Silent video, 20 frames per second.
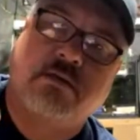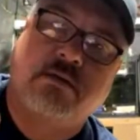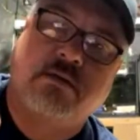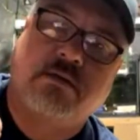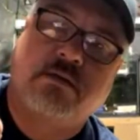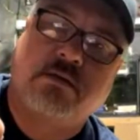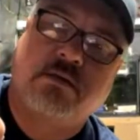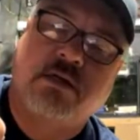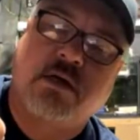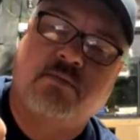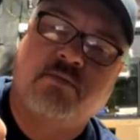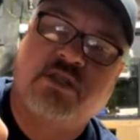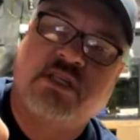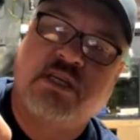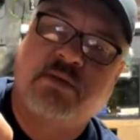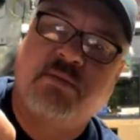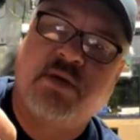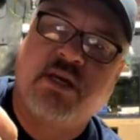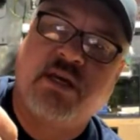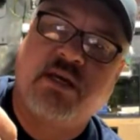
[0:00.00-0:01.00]
just come
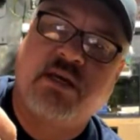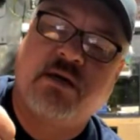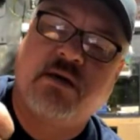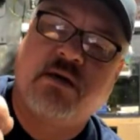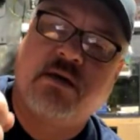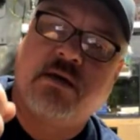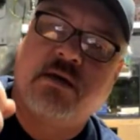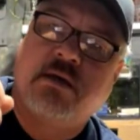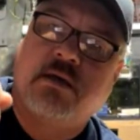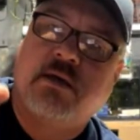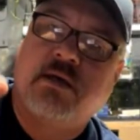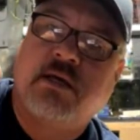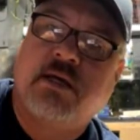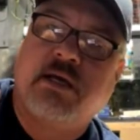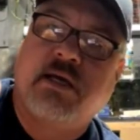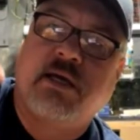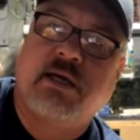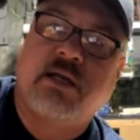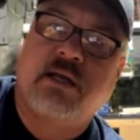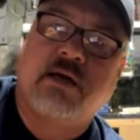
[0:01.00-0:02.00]
see me,
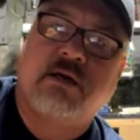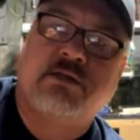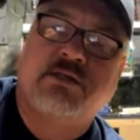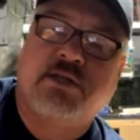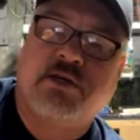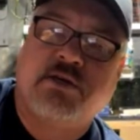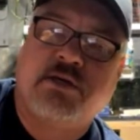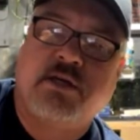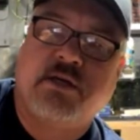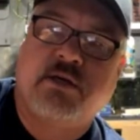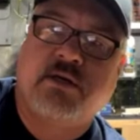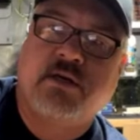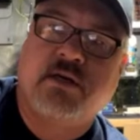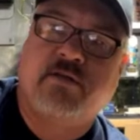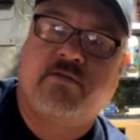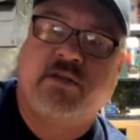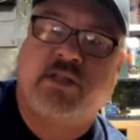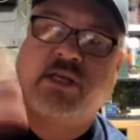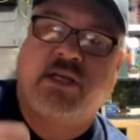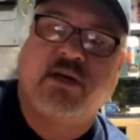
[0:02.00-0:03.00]
and I'll sell you
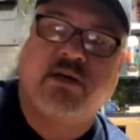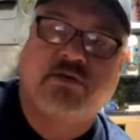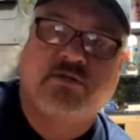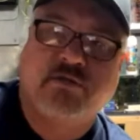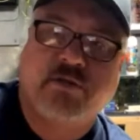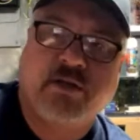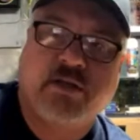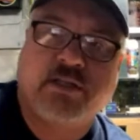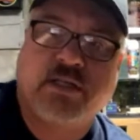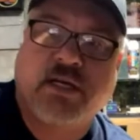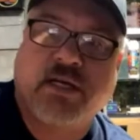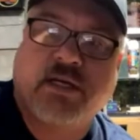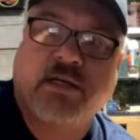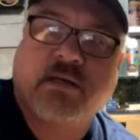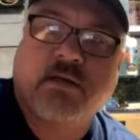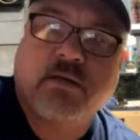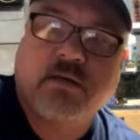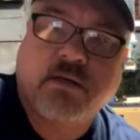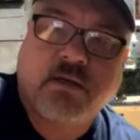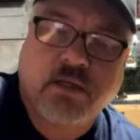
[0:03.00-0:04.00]
everything else for your tank.
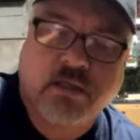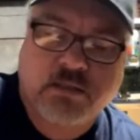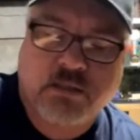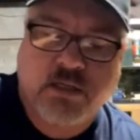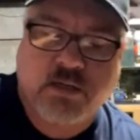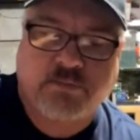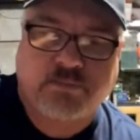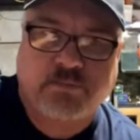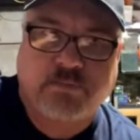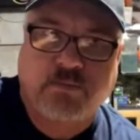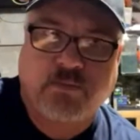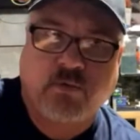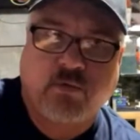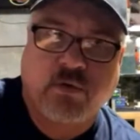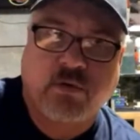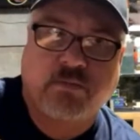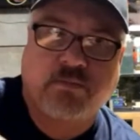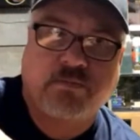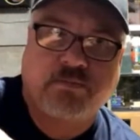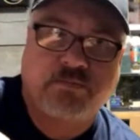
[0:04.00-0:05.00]
Except,
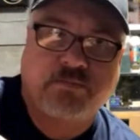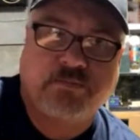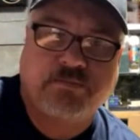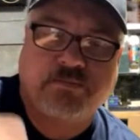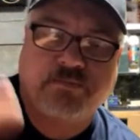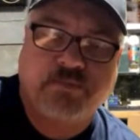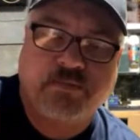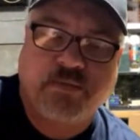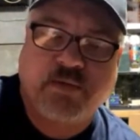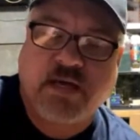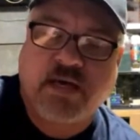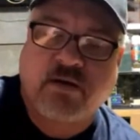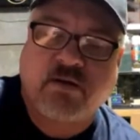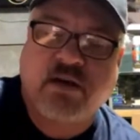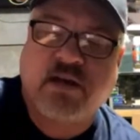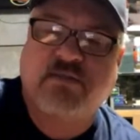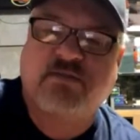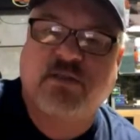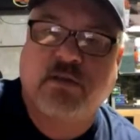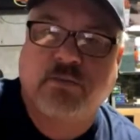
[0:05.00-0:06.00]
well, I don't
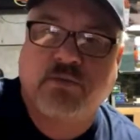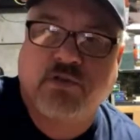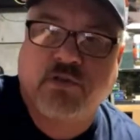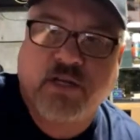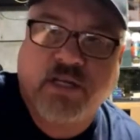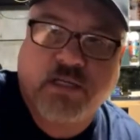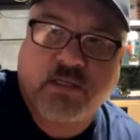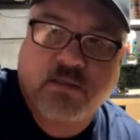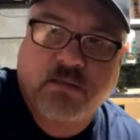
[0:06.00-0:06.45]
have substrate.